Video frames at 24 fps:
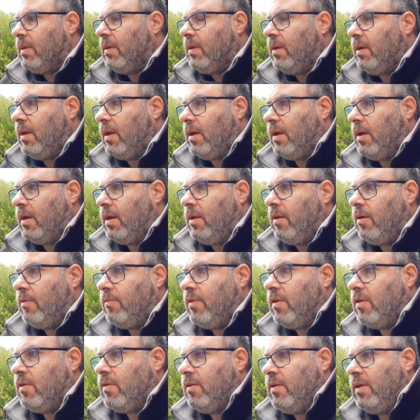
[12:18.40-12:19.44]
and
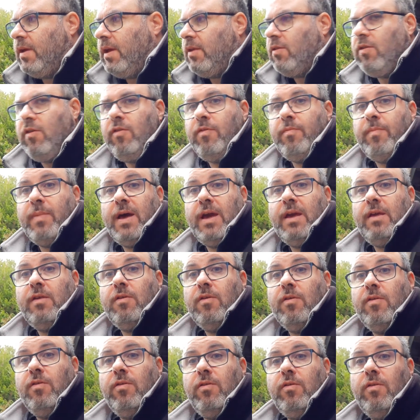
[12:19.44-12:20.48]
obviously toothpaste
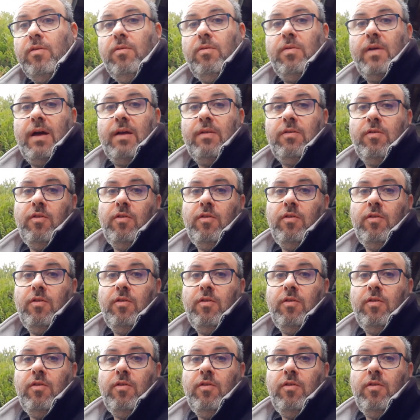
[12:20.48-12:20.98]
doesn't do that.